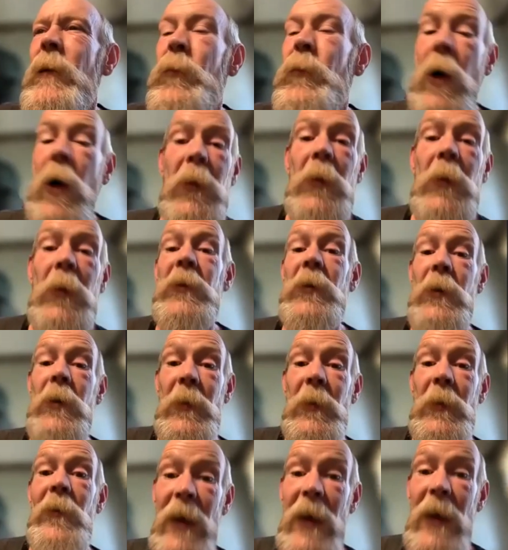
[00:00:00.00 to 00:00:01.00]
problem due to
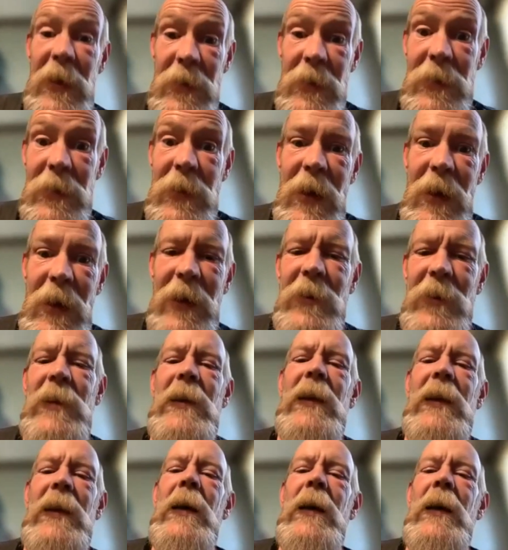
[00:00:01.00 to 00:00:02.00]
my race, actually.